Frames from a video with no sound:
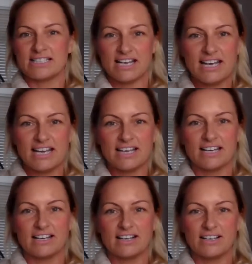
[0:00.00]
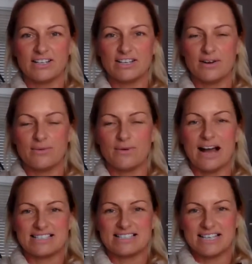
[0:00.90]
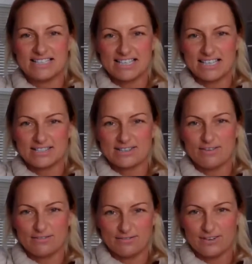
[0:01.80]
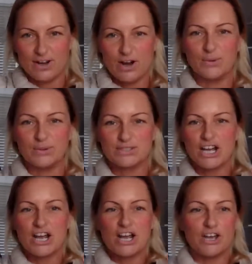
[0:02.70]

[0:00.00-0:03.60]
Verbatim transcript: like a tiger, you know, as in the days of old,